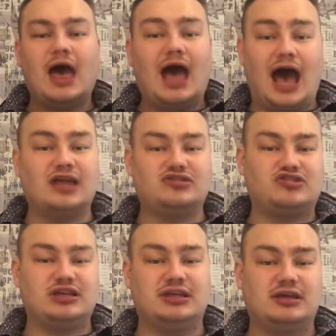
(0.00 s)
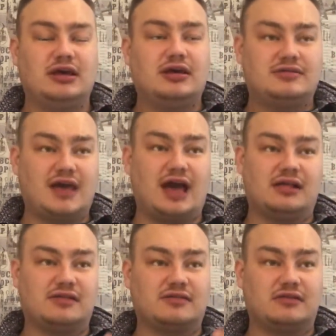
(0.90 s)
and she
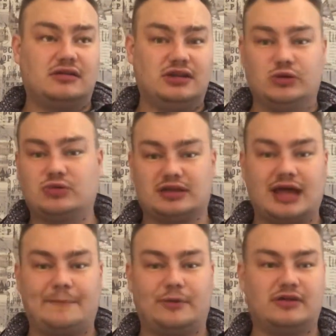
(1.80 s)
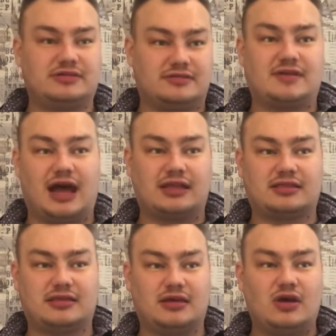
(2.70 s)
tells Luke at that point that
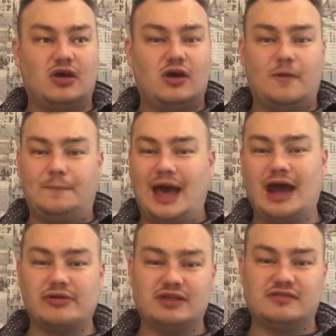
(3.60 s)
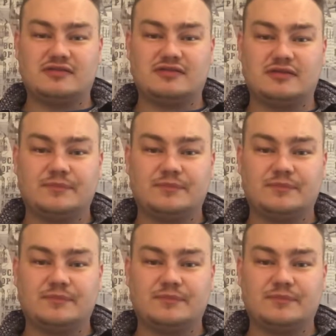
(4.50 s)
her parents,